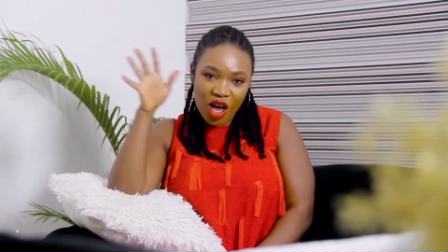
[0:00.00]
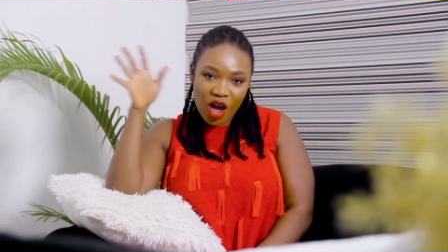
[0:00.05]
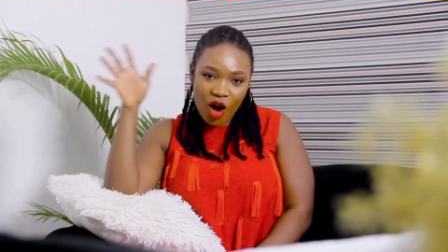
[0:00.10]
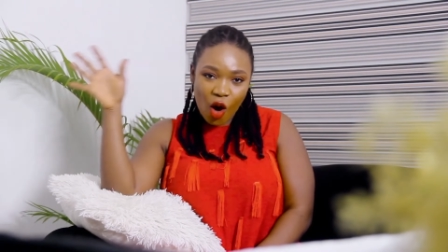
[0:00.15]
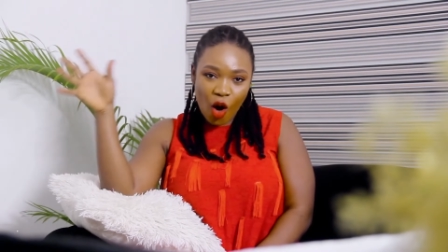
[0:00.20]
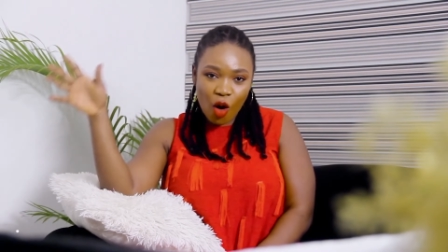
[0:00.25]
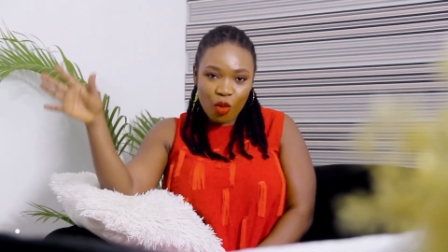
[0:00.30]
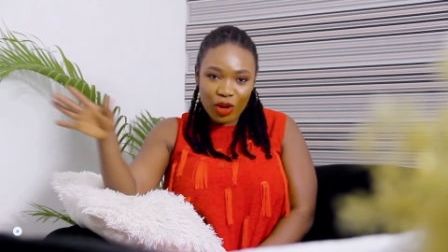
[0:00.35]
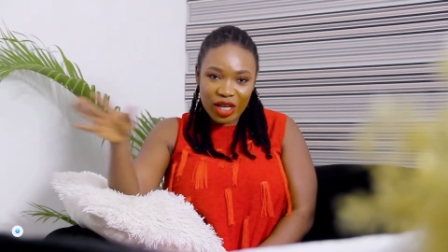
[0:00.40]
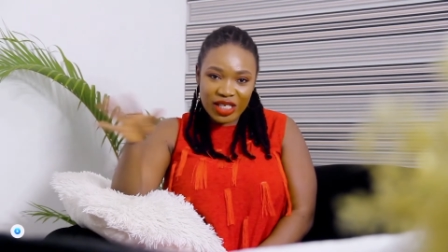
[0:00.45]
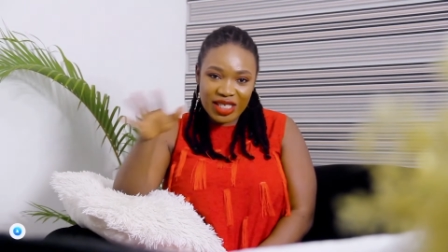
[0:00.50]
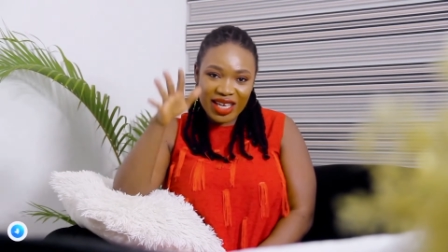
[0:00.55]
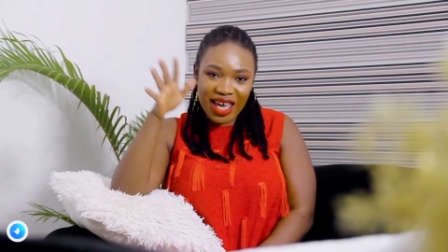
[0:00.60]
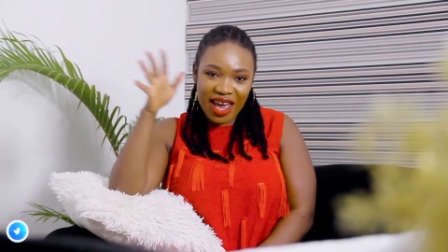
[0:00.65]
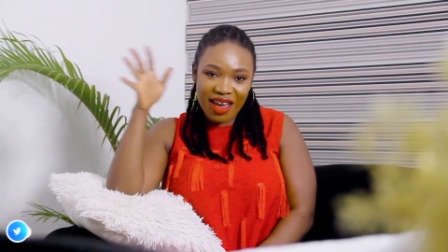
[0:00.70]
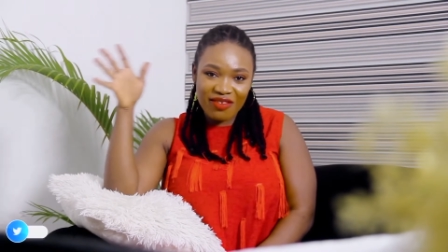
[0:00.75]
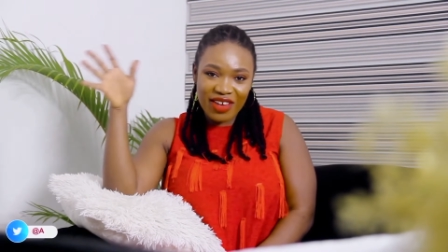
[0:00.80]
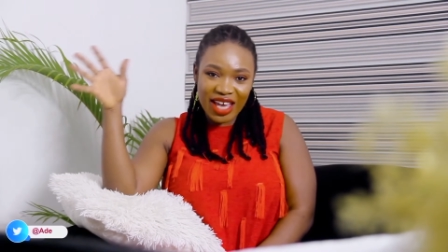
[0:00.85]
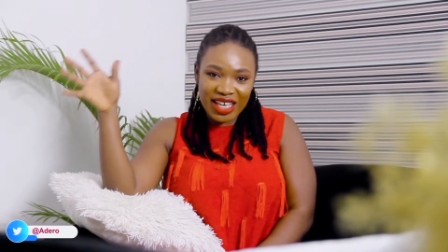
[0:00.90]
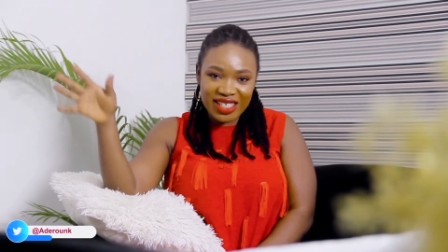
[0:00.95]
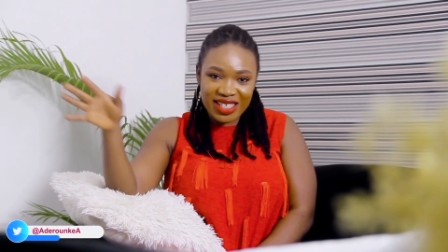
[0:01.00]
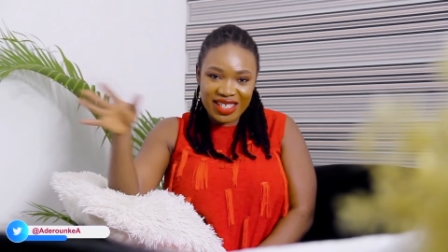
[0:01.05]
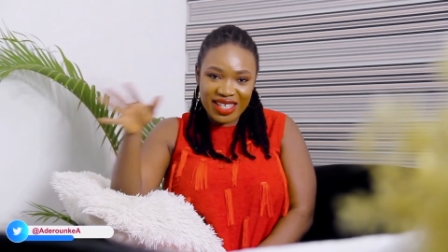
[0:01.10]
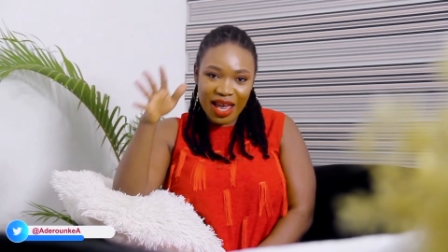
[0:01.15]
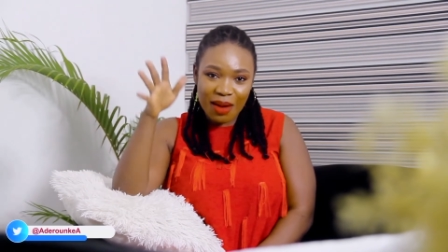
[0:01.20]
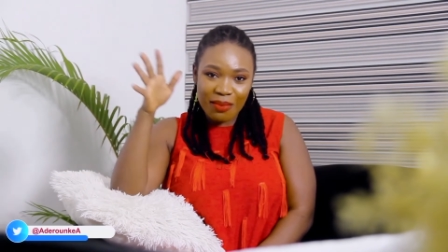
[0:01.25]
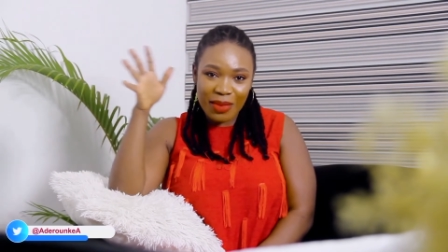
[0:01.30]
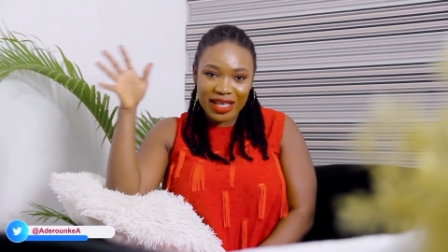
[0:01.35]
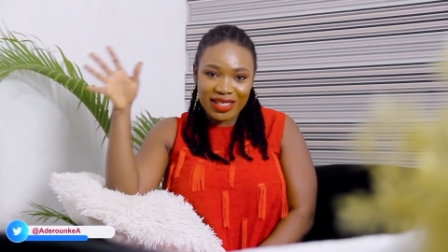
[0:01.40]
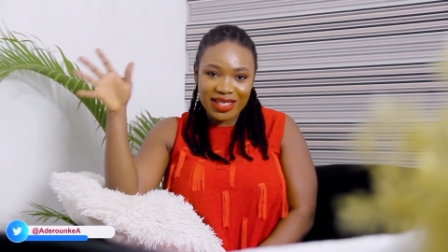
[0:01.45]
Always caress
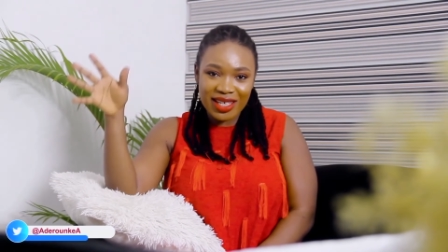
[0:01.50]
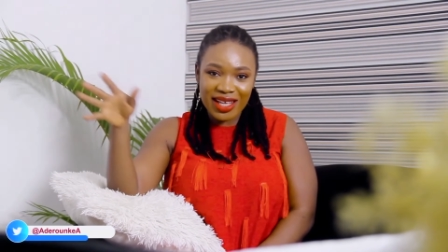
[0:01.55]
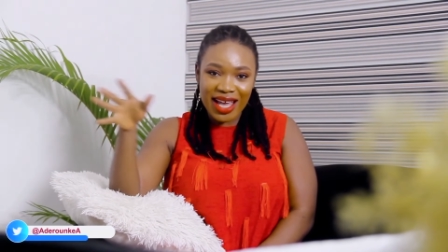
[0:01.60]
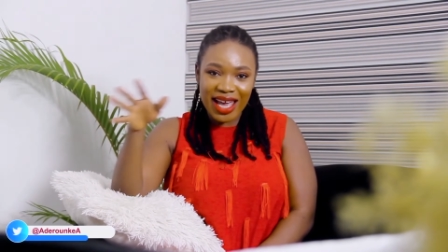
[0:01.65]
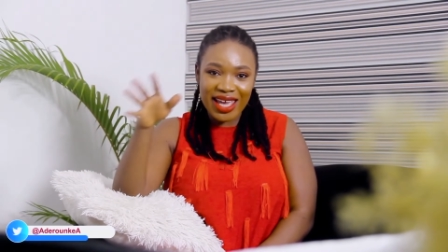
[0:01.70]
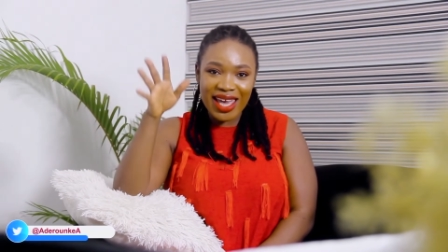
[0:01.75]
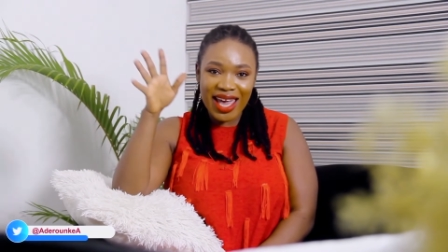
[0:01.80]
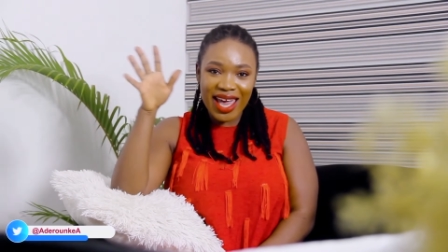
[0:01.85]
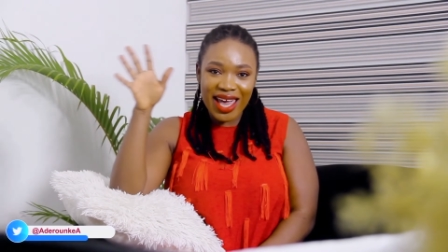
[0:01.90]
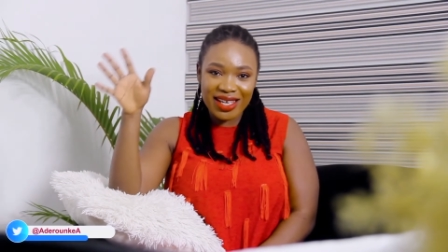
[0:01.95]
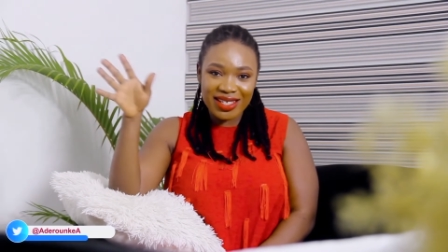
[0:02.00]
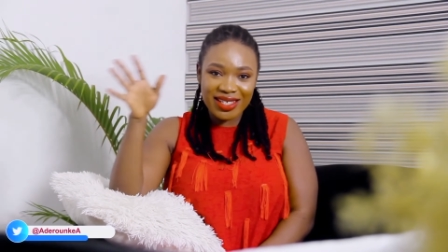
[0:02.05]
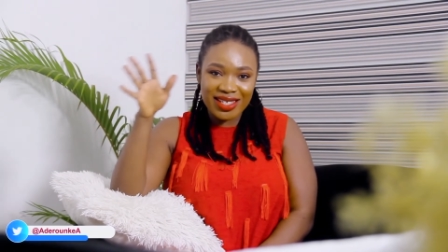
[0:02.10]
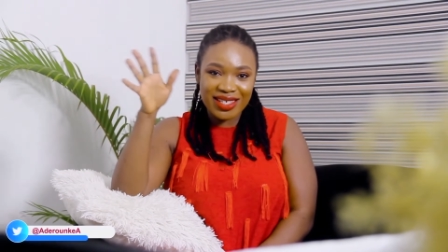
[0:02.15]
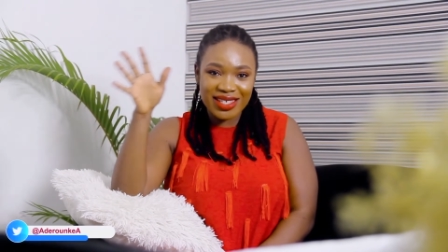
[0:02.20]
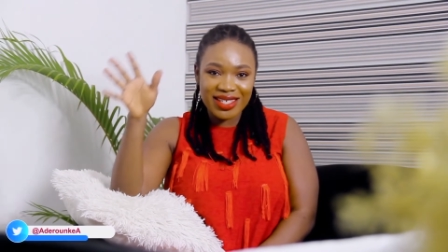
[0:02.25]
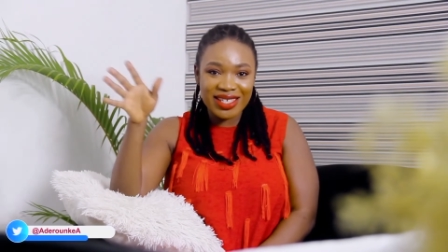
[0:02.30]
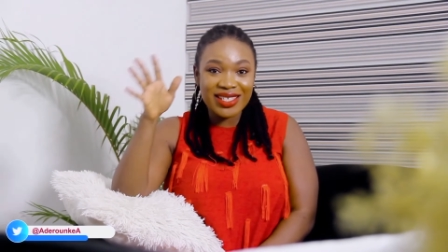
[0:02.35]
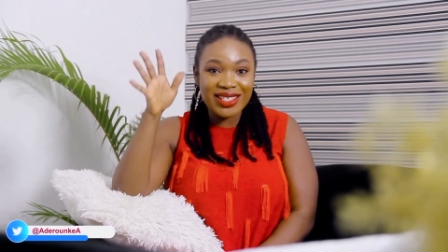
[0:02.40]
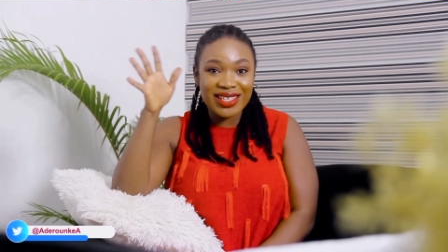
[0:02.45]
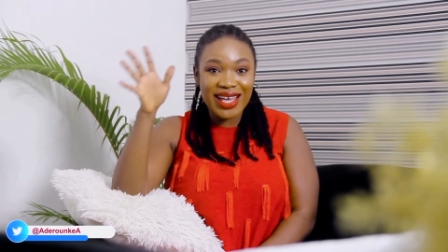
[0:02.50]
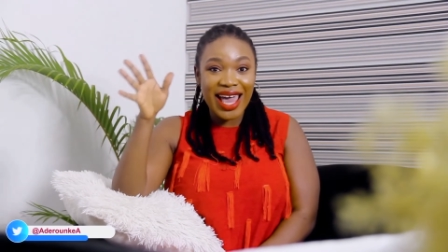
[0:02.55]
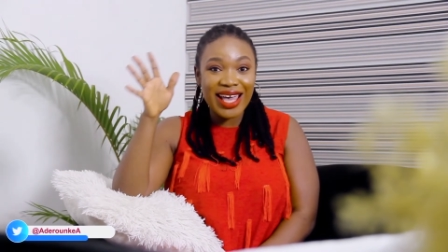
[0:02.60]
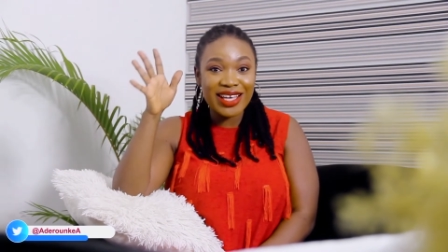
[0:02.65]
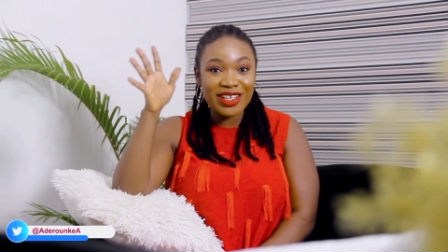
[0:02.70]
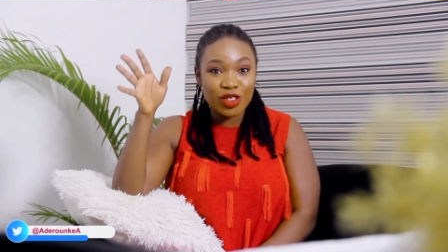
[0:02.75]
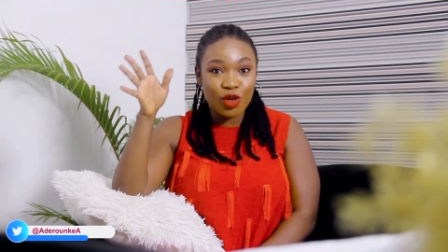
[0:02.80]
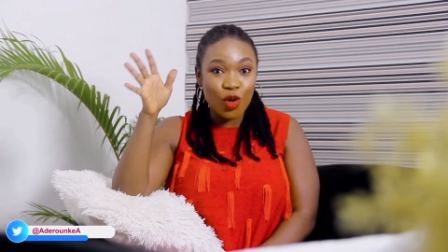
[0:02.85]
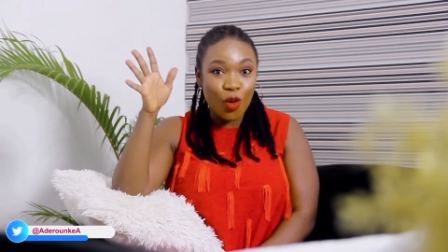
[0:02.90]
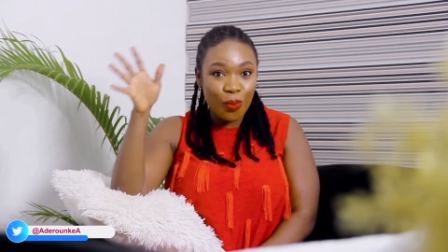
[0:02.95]
them and say that, yes, this guy
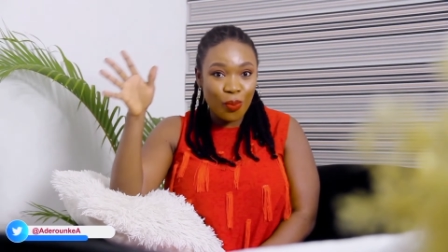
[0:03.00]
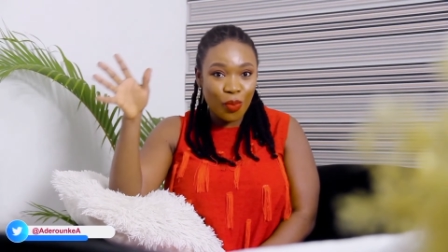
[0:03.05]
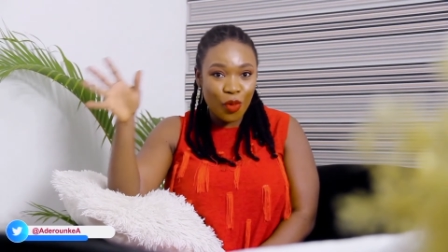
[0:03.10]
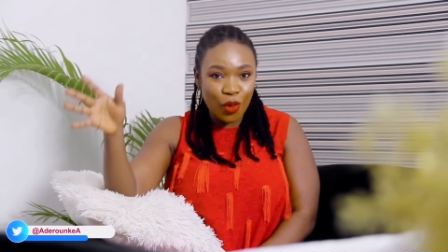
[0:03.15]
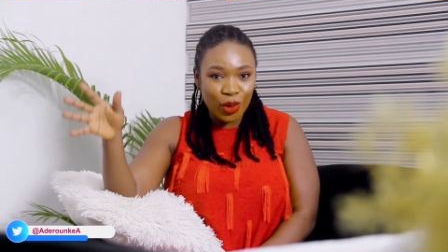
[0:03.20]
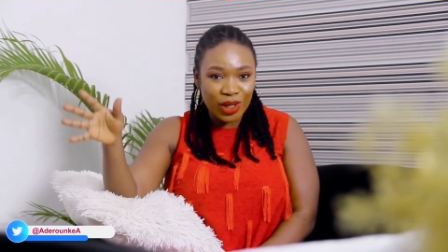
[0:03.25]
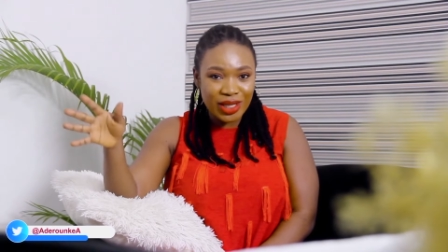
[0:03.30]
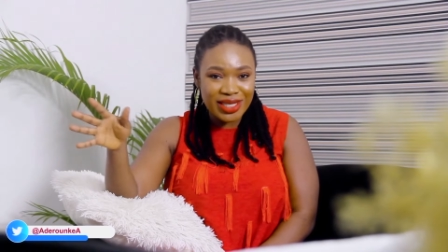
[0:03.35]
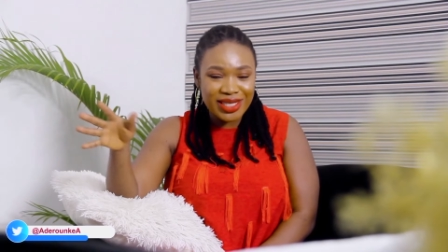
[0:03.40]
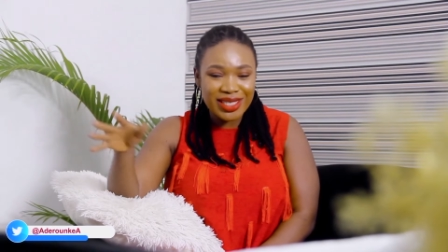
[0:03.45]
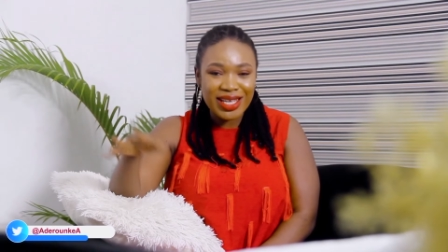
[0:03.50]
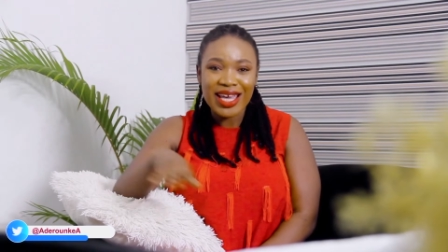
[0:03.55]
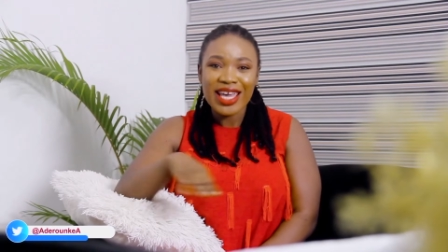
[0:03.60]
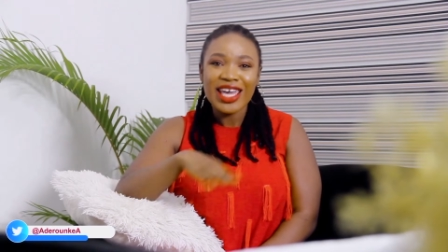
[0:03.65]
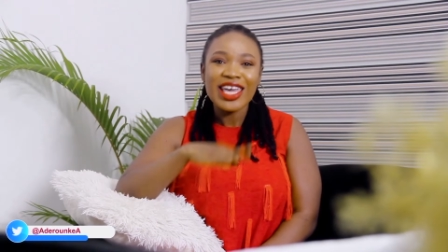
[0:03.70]
is on point.